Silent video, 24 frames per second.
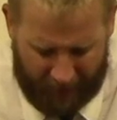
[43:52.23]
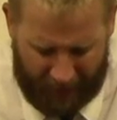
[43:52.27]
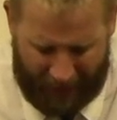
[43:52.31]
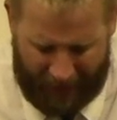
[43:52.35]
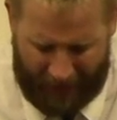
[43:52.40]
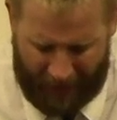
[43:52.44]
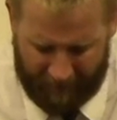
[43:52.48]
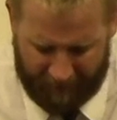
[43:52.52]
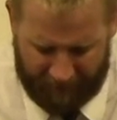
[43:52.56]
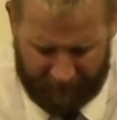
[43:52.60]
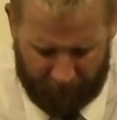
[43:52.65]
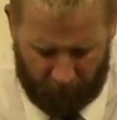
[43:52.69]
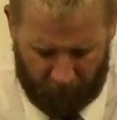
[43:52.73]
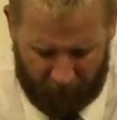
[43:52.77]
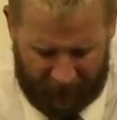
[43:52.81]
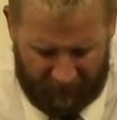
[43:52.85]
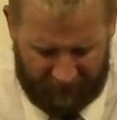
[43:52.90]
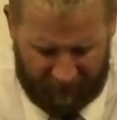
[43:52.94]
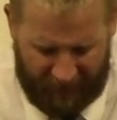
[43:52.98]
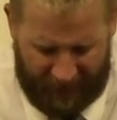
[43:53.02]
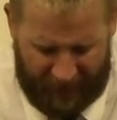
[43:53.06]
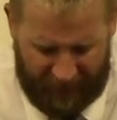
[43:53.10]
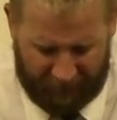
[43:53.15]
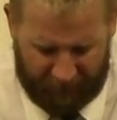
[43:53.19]
I'm fully
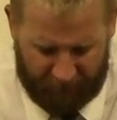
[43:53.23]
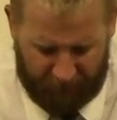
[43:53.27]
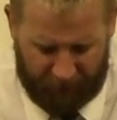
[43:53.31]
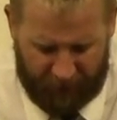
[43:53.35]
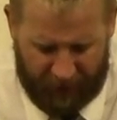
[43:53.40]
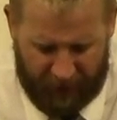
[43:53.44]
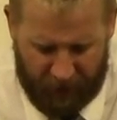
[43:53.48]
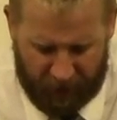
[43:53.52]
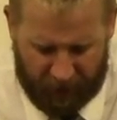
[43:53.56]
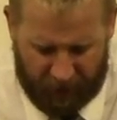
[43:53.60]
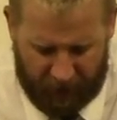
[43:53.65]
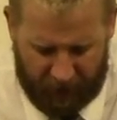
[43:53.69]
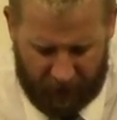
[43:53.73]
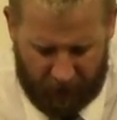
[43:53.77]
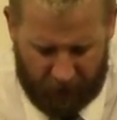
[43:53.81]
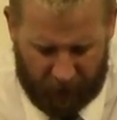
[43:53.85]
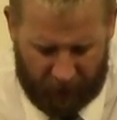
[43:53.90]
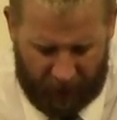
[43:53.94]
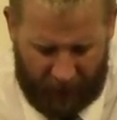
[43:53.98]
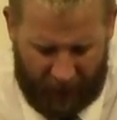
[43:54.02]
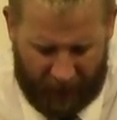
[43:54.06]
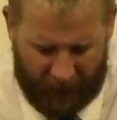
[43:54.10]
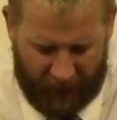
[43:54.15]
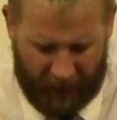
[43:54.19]
faithful that you can do a
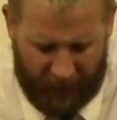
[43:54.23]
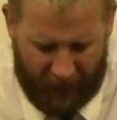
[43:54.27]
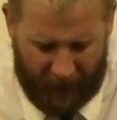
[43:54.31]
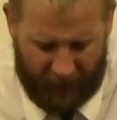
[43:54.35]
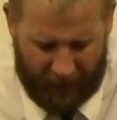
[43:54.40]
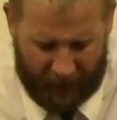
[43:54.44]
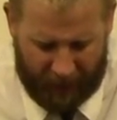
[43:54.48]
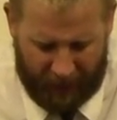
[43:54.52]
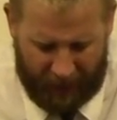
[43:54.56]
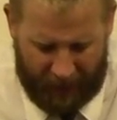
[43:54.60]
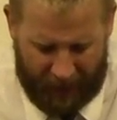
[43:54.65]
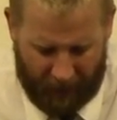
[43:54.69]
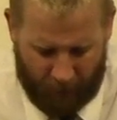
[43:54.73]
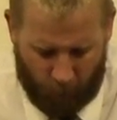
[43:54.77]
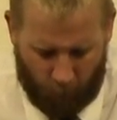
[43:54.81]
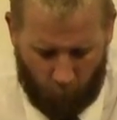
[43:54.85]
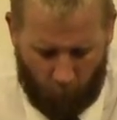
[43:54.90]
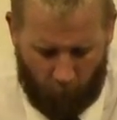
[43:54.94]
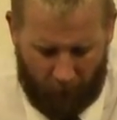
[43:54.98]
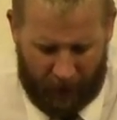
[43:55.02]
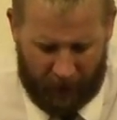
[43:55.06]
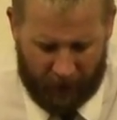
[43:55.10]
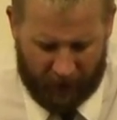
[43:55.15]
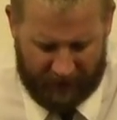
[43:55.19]
lot. And, and
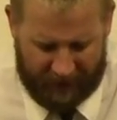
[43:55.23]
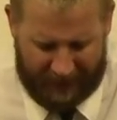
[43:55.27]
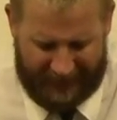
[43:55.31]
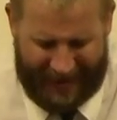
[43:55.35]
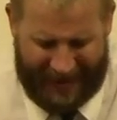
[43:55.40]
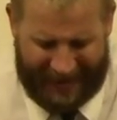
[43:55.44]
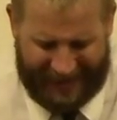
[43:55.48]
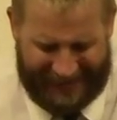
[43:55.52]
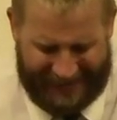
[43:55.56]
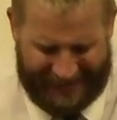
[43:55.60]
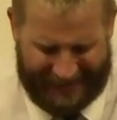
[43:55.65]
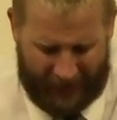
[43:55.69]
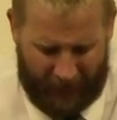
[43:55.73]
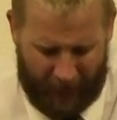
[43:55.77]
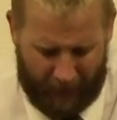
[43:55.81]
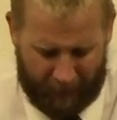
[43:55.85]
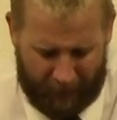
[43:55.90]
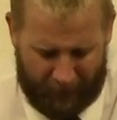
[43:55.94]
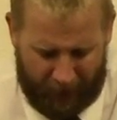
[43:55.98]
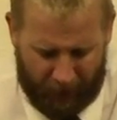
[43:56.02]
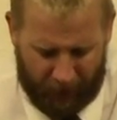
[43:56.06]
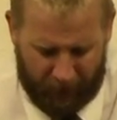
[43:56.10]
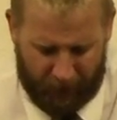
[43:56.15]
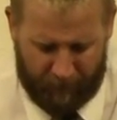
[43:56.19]
we're standing up
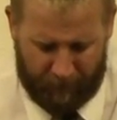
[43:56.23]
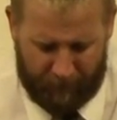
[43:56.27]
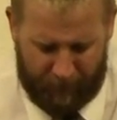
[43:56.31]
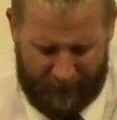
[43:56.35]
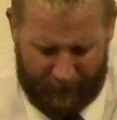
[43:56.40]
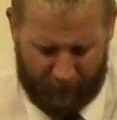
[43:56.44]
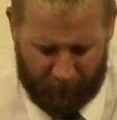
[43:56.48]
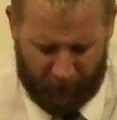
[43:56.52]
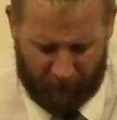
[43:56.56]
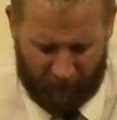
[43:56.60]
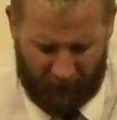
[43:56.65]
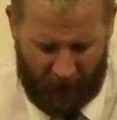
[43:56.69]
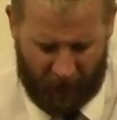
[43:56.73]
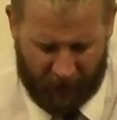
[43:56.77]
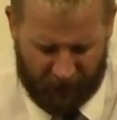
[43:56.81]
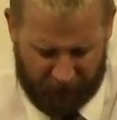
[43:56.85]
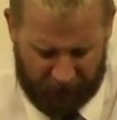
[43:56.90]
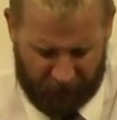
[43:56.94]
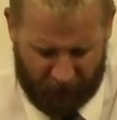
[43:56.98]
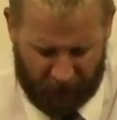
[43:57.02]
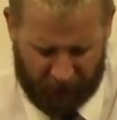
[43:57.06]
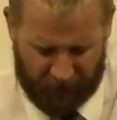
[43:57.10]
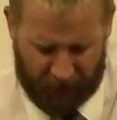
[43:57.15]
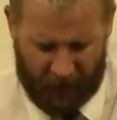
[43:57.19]
here. The people of our
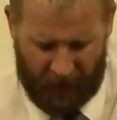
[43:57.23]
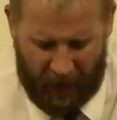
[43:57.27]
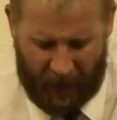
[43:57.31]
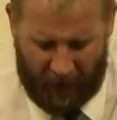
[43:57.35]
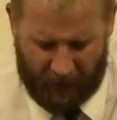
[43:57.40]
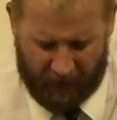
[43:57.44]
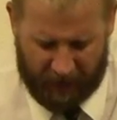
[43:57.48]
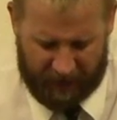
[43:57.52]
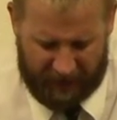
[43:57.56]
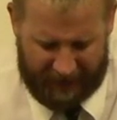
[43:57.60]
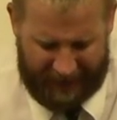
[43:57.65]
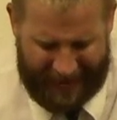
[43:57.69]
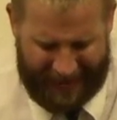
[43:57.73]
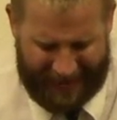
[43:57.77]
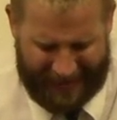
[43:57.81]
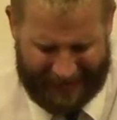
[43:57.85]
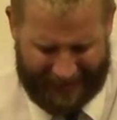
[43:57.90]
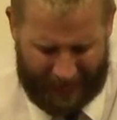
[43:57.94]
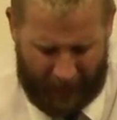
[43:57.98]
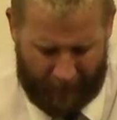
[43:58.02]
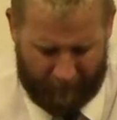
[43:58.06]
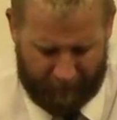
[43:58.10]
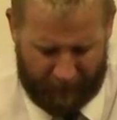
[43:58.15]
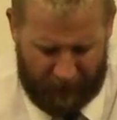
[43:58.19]
church are
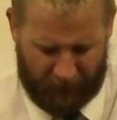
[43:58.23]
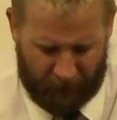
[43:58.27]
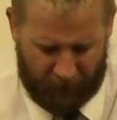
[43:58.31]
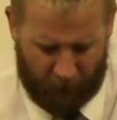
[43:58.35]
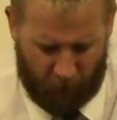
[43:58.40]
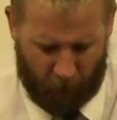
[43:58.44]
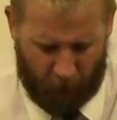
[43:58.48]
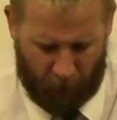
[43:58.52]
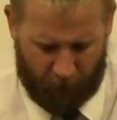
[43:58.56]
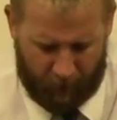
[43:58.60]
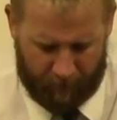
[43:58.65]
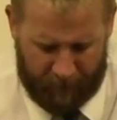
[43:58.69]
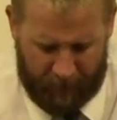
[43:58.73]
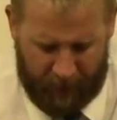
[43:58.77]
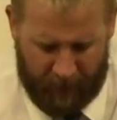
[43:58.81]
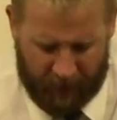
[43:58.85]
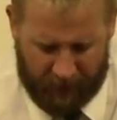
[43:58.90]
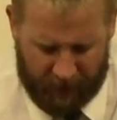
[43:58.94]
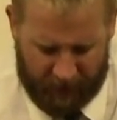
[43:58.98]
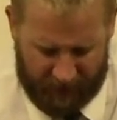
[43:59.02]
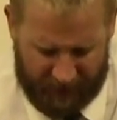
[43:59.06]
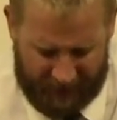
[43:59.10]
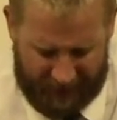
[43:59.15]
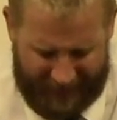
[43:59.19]
standing up, dear Lord,
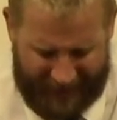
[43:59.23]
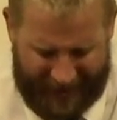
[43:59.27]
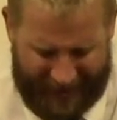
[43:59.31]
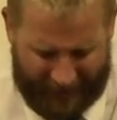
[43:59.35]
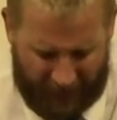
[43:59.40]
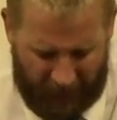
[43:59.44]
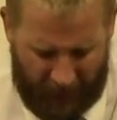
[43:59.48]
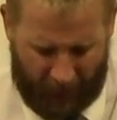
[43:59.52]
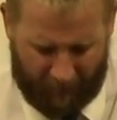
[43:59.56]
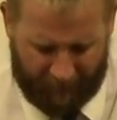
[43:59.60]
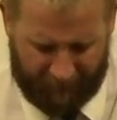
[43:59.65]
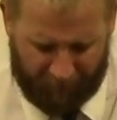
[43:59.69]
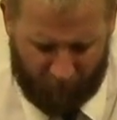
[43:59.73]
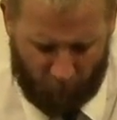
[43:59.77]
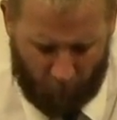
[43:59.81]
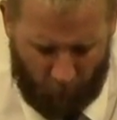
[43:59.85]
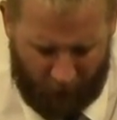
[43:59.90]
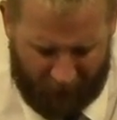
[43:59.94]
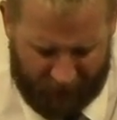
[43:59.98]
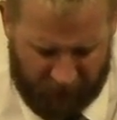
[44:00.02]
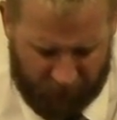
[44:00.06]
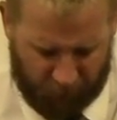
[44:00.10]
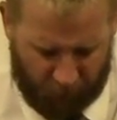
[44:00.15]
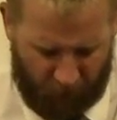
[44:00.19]
to stand up for
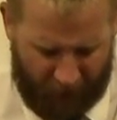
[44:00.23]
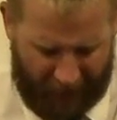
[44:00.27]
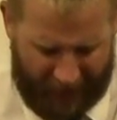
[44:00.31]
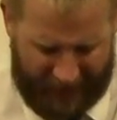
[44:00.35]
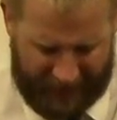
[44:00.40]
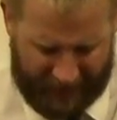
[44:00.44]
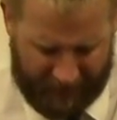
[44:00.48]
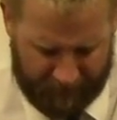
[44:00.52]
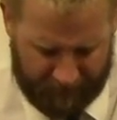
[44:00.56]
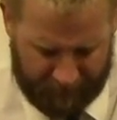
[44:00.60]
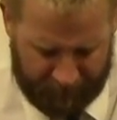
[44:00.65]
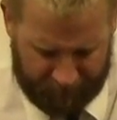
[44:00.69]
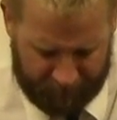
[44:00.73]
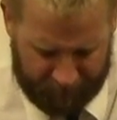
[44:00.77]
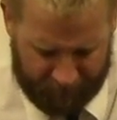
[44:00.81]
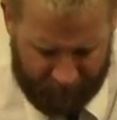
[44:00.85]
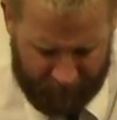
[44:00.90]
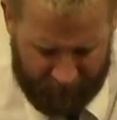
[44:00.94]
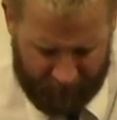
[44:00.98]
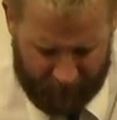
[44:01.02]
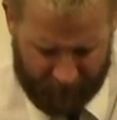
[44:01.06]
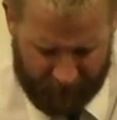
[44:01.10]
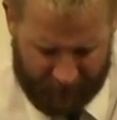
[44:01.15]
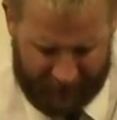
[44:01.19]
what's right,
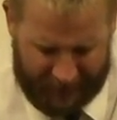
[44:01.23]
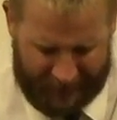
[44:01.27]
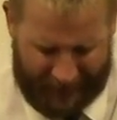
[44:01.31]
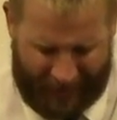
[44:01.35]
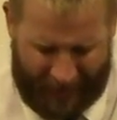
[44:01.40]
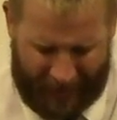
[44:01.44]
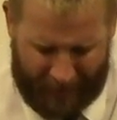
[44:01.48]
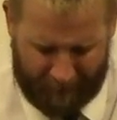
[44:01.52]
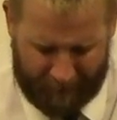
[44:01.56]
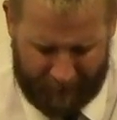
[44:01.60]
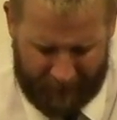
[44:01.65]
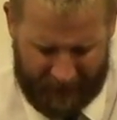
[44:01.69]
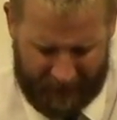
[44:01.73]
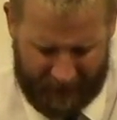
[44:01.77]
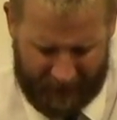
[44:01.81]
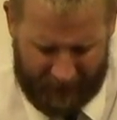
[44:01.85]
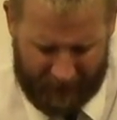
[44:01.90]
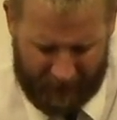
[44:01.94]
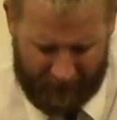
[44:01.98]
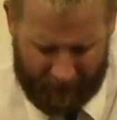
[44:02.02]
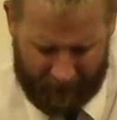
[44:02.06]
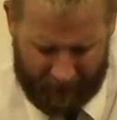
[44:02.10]
to not be